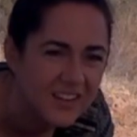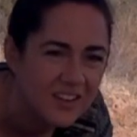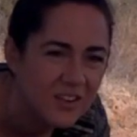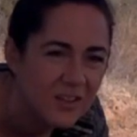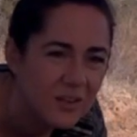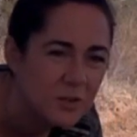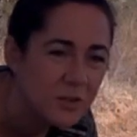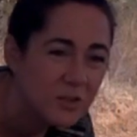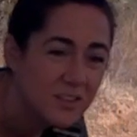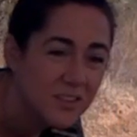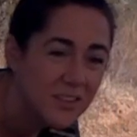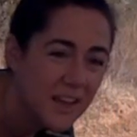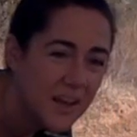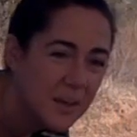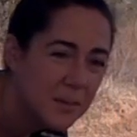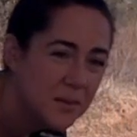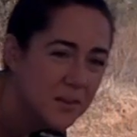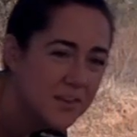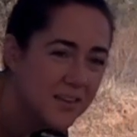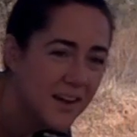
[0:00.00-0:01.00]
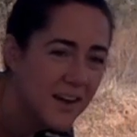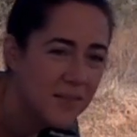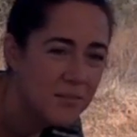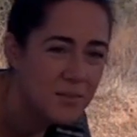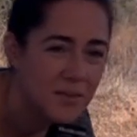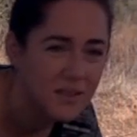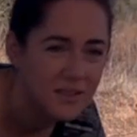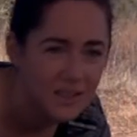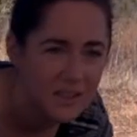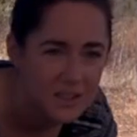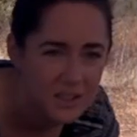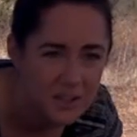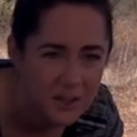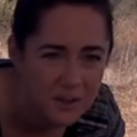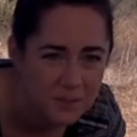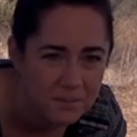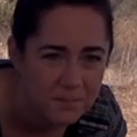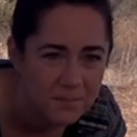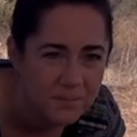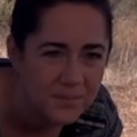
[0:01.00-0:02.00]
neutral tabletop
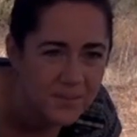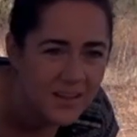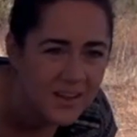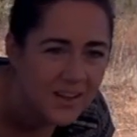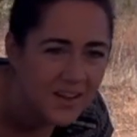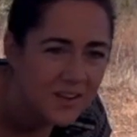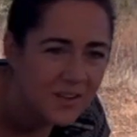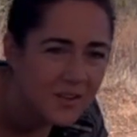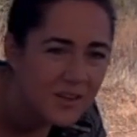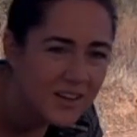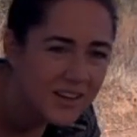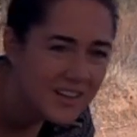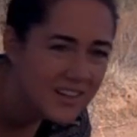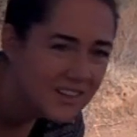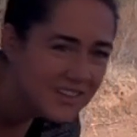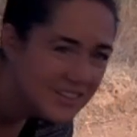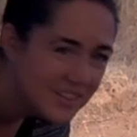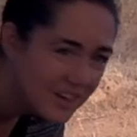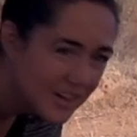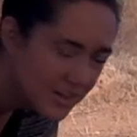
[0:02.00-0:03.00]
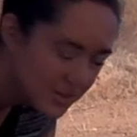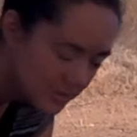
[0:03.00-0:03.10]
position. We're going to start